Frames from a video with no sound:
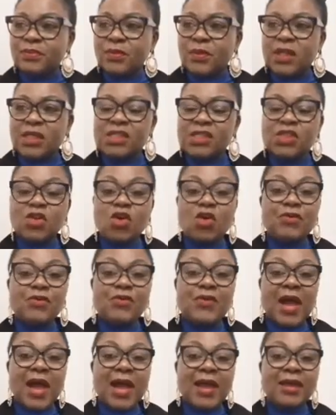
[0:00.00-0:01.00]
stuff
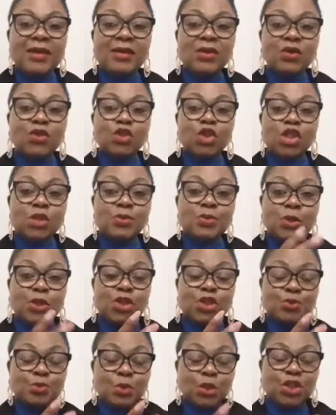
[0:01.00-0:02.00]
I just
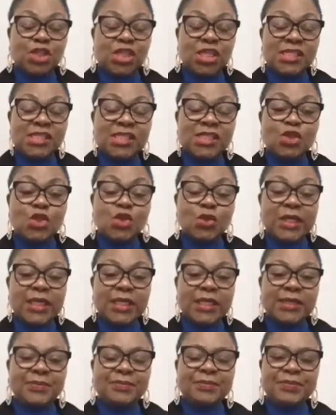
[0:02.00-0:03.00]
purchased
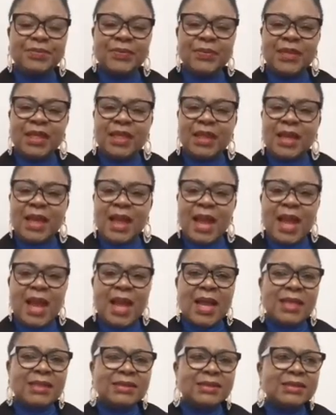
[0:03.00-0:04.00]
newly.
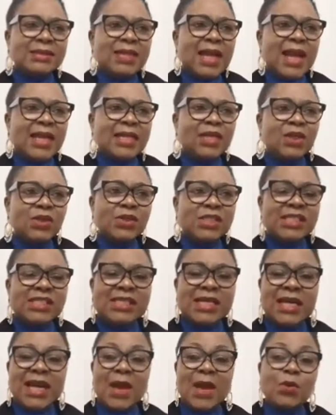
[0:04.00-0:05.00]
And I noticed
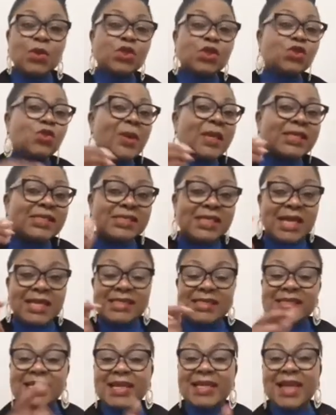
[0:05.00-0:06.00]
that I was so
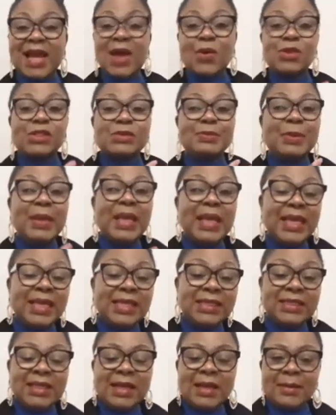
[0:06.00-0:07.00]
excited. I was
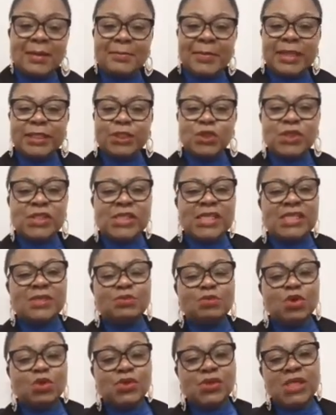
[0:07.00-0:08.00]
playing my daughter's
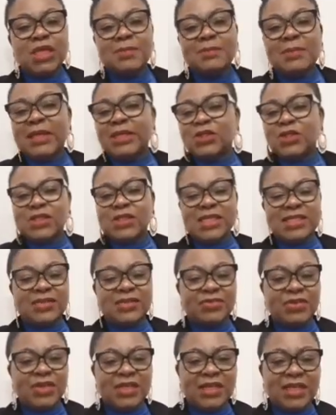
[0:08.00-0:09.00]
music, my daughter
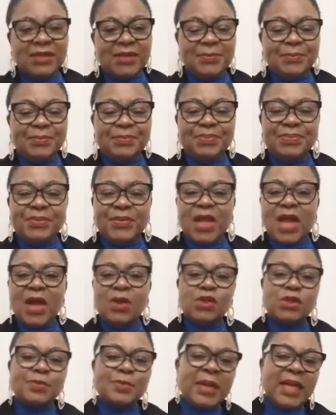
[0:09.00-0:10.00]
Divina. I
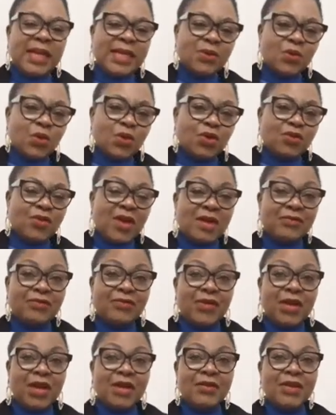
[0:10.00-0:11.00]
was playing one of her
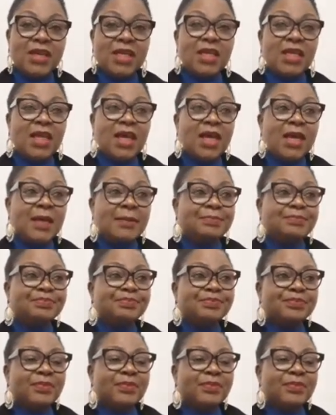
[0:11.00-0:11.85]
very, well,